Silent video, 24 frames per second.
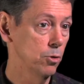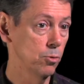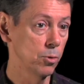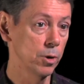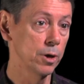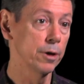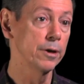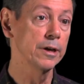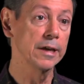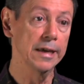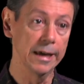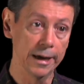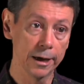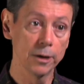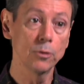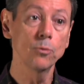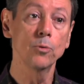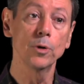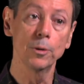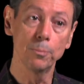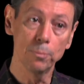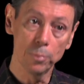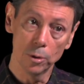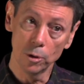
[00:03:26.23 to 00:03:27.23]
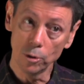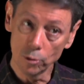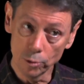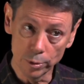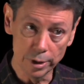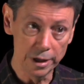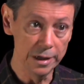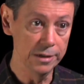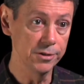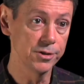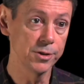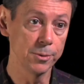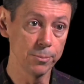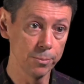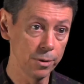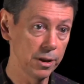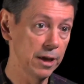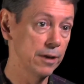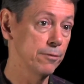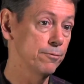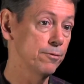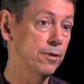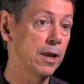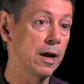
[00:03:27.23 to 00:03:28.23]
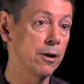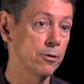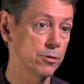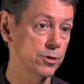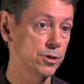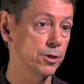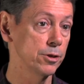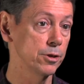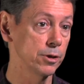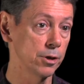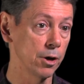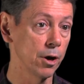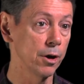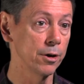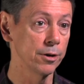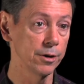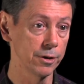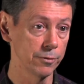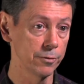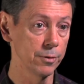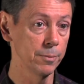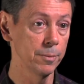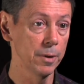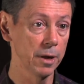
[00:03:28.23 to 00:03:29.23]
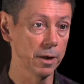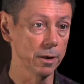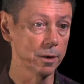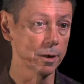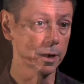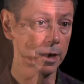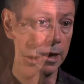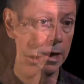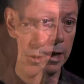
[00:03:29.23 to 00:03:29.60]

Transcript: where again, we pull weeds and plant flowers in the garden of the mind.